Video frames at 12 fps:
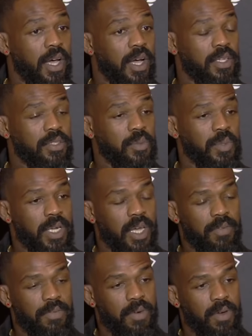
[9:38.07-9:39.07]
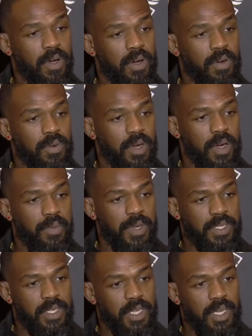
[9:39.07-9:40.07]
Uh, so when I got a phone call uh,
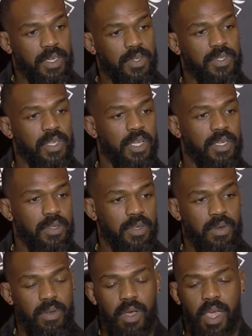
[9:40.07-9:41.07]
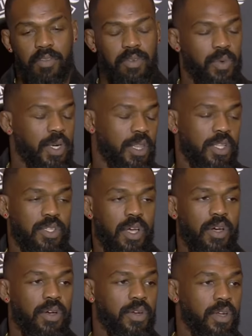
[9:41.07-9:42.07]
recently, Hunter said, you know, everyone on this
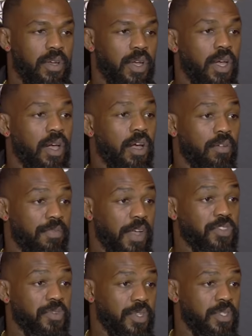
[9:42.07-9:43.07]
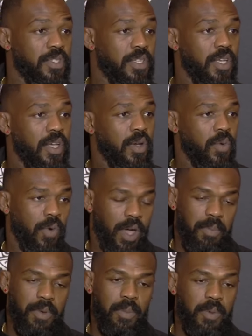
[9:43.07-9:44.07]
card are, are veterans. Why
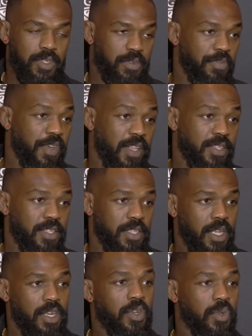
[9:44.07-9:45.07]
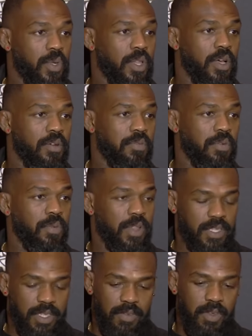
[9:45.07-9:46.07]
well, put a bunch of vets in, in, a new glove?
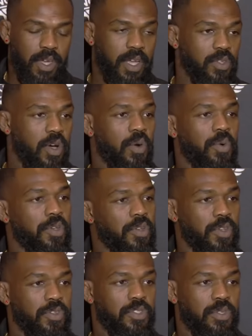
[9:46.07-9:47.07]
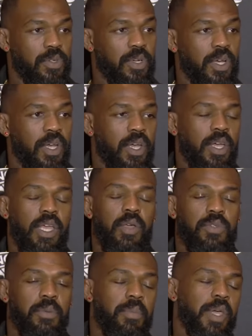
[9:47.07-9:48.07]
Let's give you guys all what you're used to. It
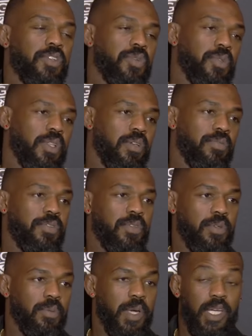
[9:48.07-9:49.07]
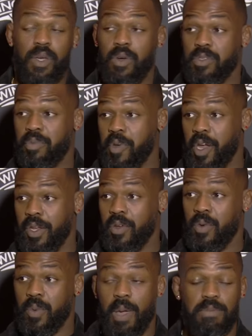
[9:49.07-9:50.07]
was a major relief to my coach, Brandon,
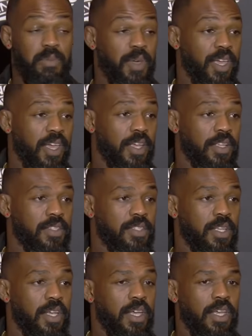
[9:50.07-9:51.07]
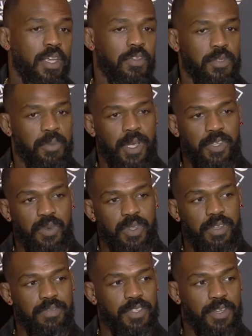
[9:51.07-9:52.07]
who wraps my hands it was a major
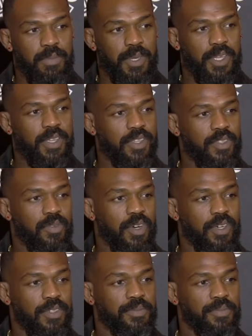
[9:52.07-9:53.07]
relief to me as well.